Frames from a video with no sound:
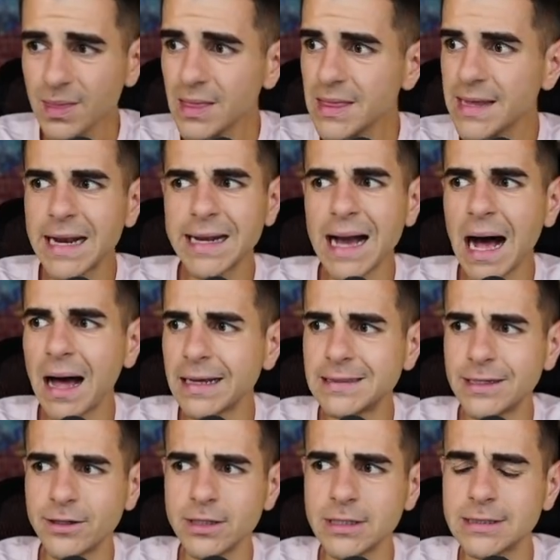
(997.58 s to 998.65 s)
Kenny Galladay's
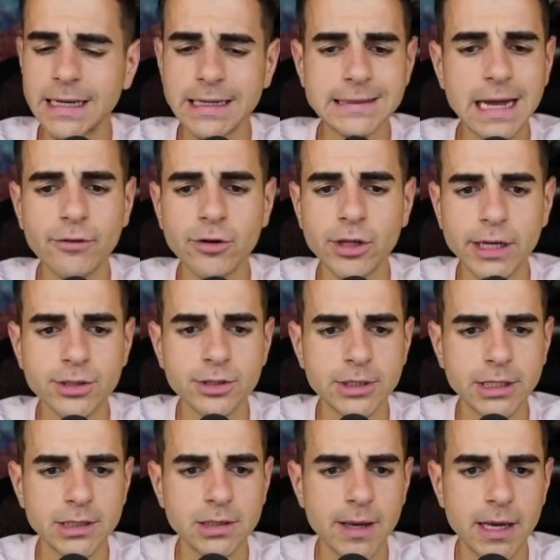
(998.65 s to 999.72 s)
here in the sixth, not really
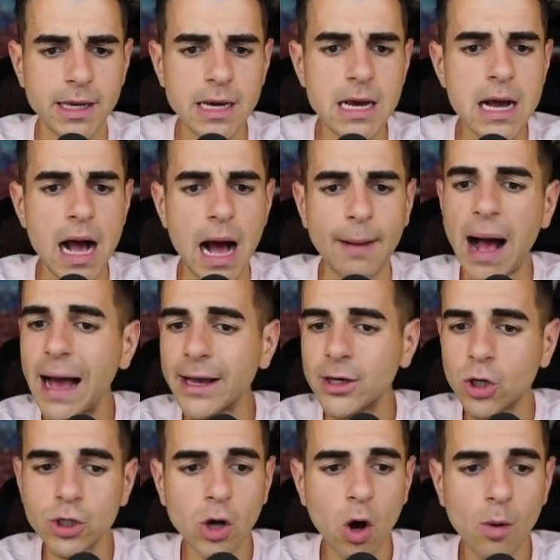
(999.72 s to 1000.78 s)
interesting to me. I
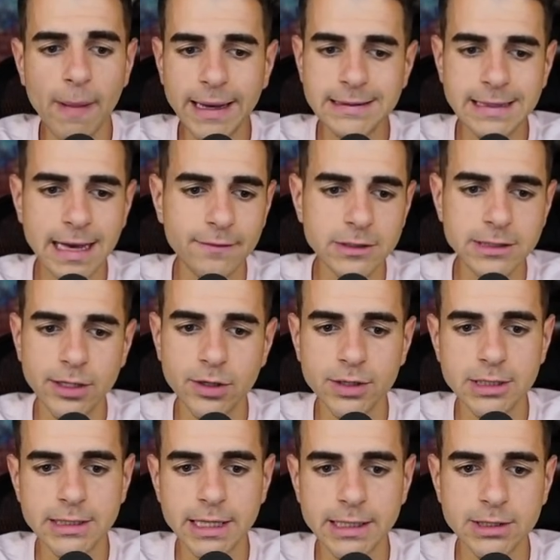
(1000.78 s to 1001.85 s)
could go Mike Davis here in
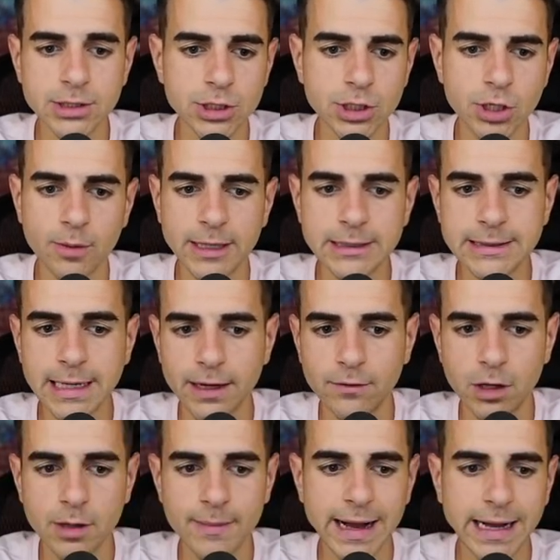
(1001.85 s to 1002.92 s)
the sixth and secure my second
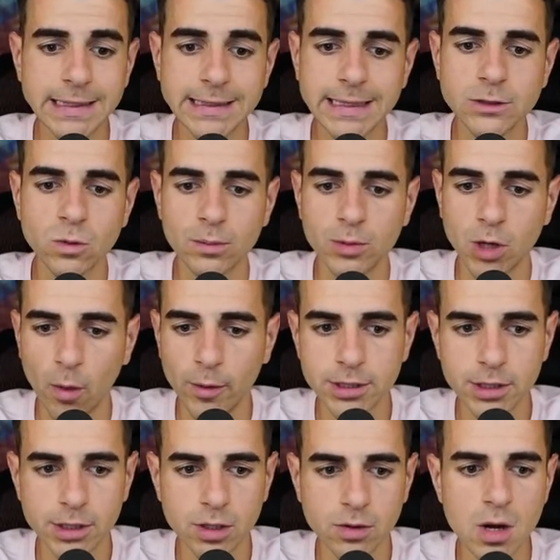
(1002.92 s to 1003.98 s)
running back. I think that's what I'm going
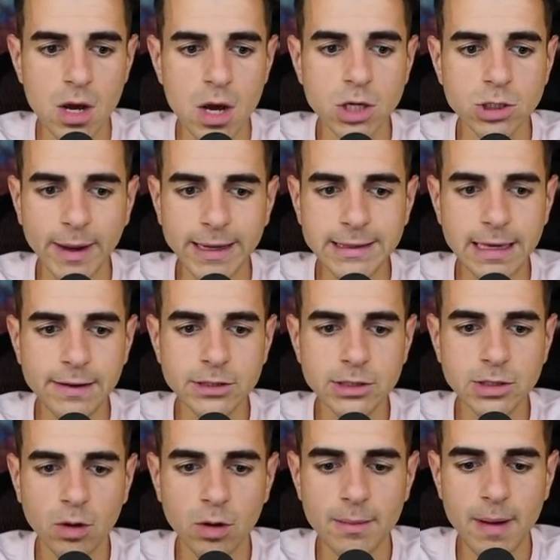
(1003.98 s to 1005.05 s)
to do. So Mike Davis is
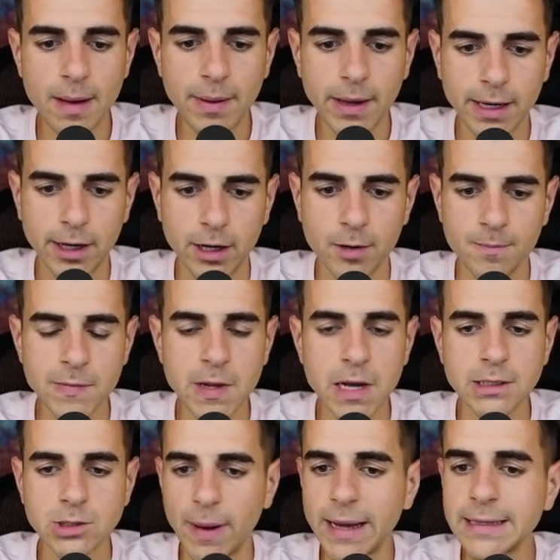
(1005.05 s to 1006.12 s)
going to be my pick here.
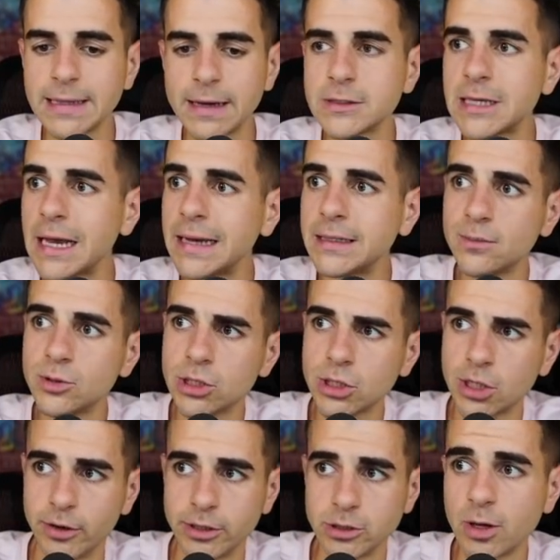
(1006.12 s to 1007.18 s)
So Mike Davis I end up
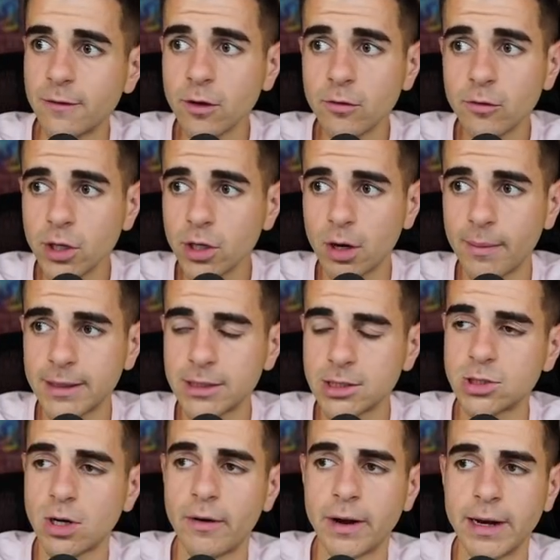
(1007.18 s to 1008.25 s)
securing. So I feel really good about this
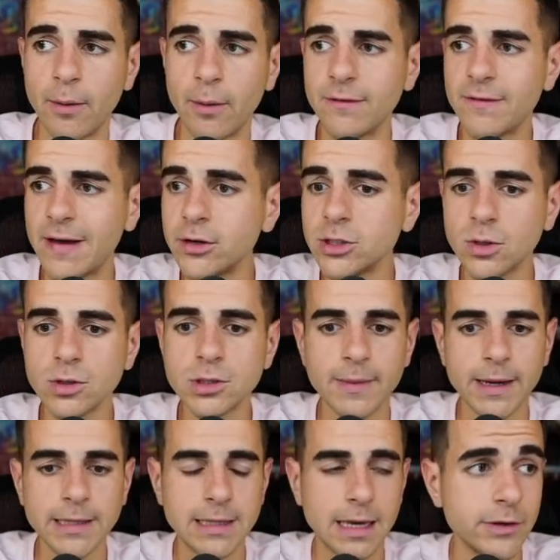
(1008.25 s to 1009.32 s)
start right now. We have Aaron Jones and
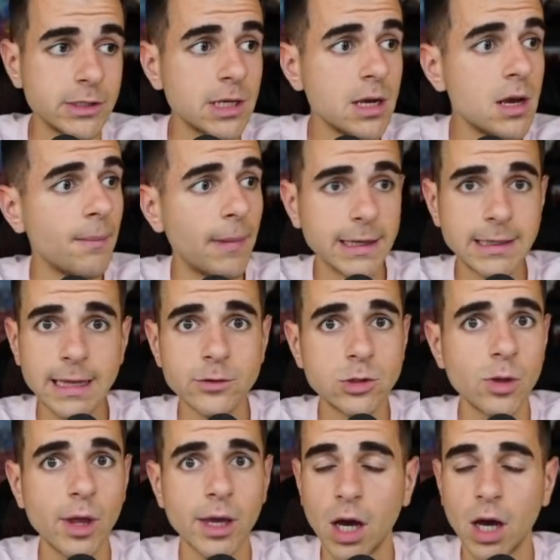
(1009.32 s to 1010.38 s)
Mike Davis. Mike Davis,
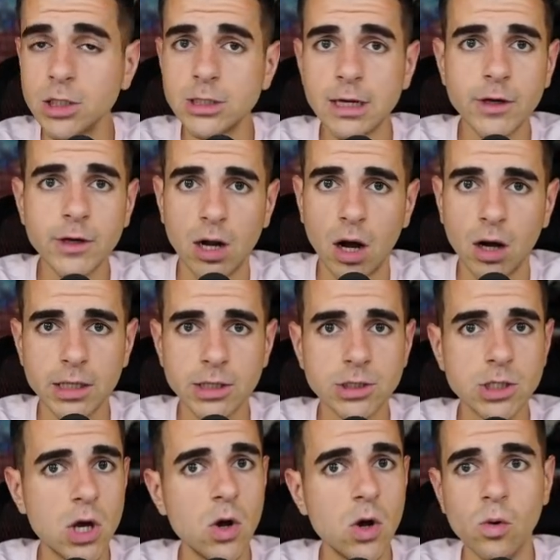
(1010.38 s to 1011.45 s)
who they cut Javion
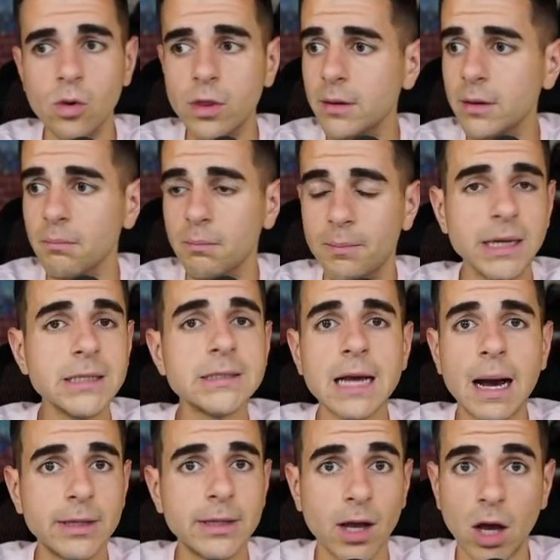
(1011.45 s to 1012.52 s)
Hawkins, who their biggest
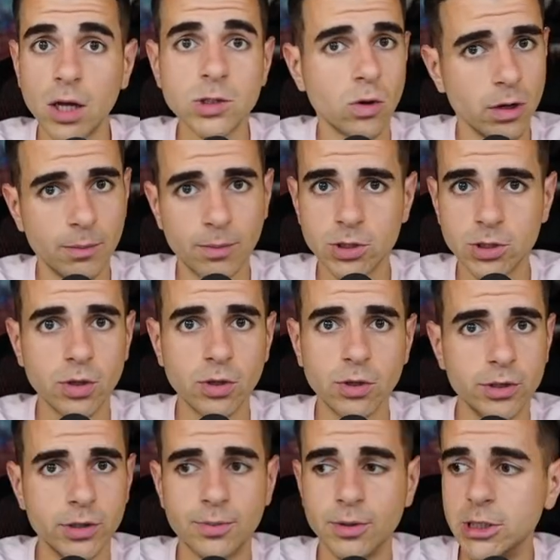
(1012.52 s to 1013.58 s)
comp, they cut Tony Brooks
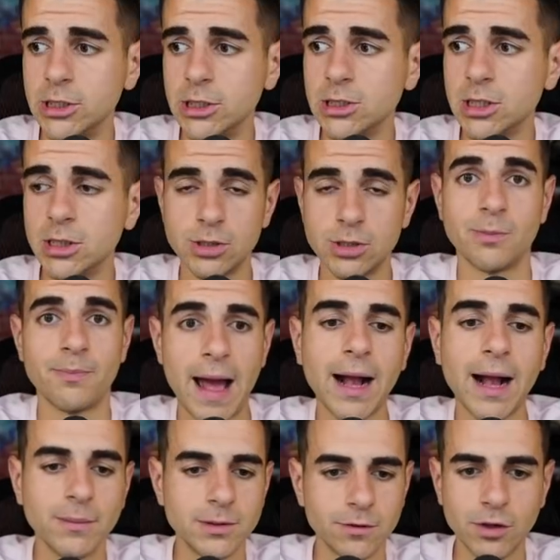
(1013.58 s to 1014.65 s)
earlier in the preseason. These are
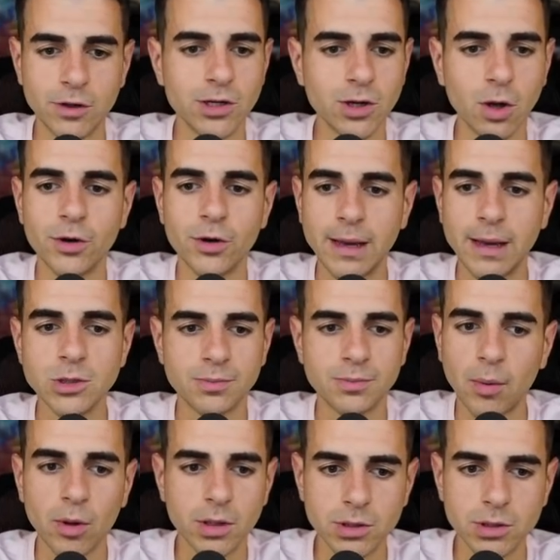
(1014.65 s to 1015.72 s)
backups. If you didn't know their names, you
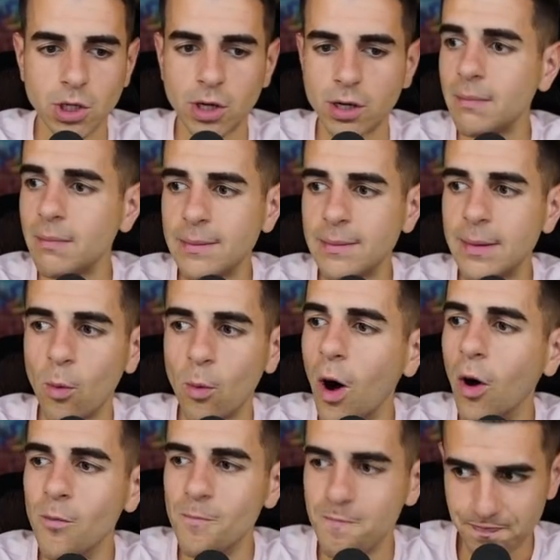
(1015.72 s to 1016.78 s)
probably shouldn't. Many people
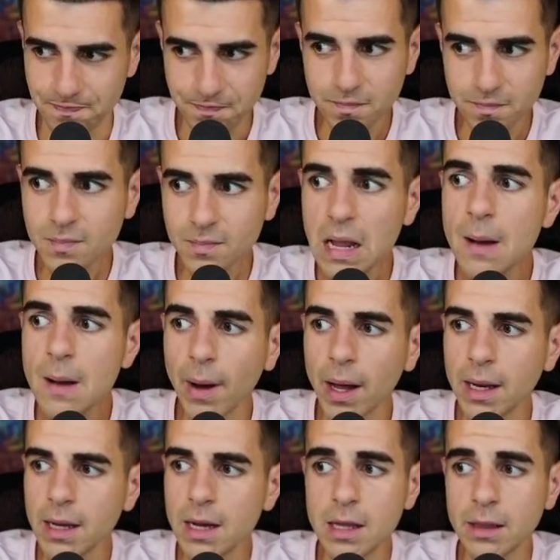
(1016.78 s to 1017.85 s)
won't.
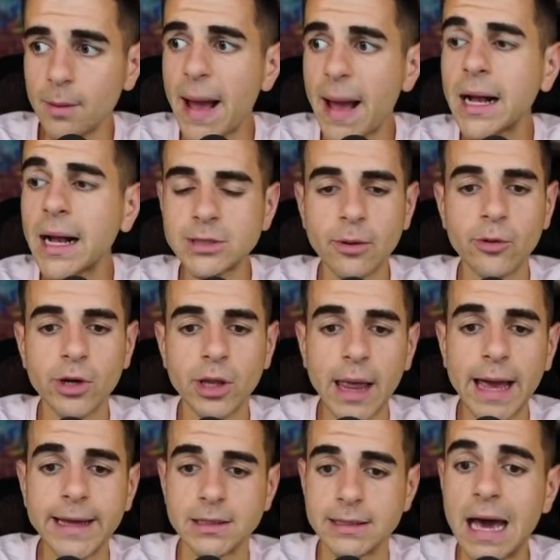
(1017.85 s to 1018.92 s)
But they're backups that were in
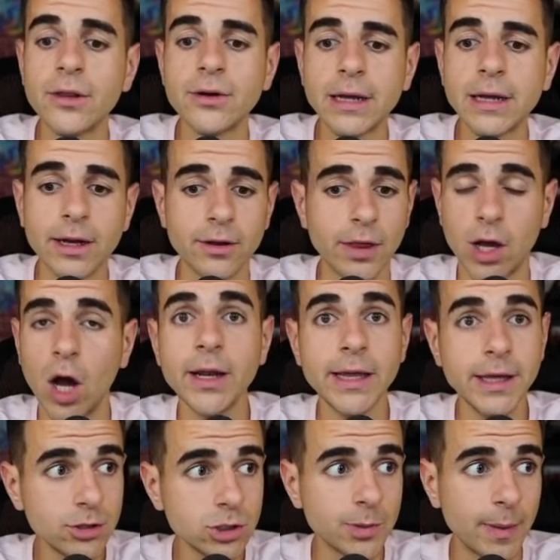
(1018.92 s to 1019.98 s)
Atlanta. Now they're not there. They cut
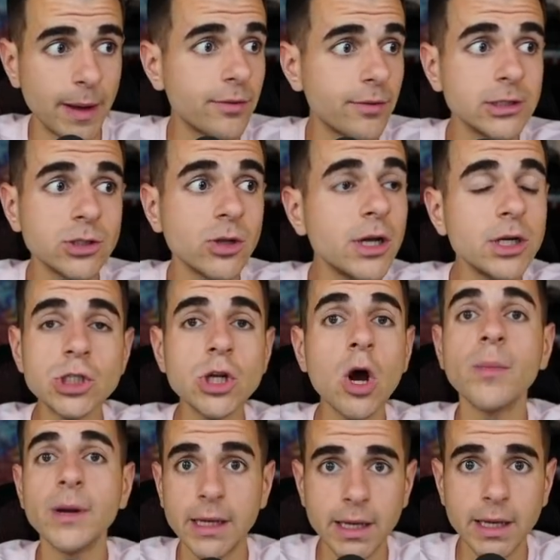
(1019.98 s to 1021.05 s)
Ito Smith, right? So there's
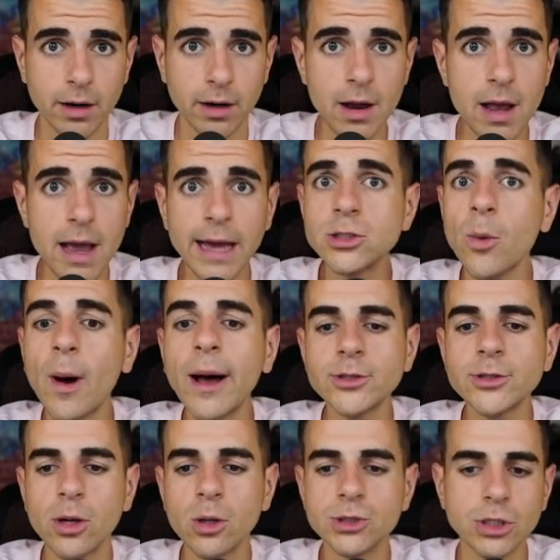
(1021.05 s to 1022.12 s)
nobody here. It's
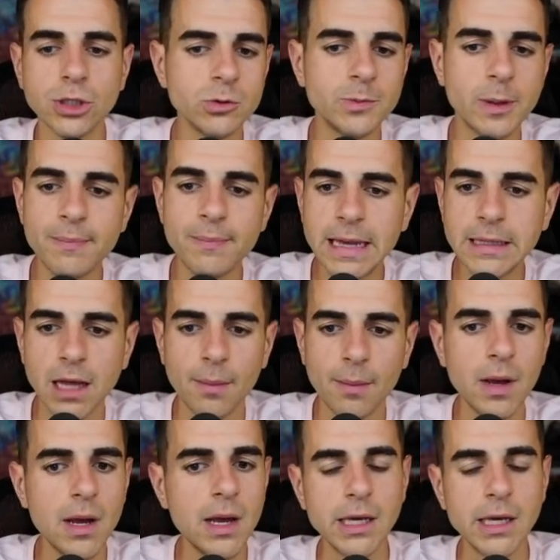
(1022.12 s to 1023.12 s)
Quadre Olsen, who's been banged up.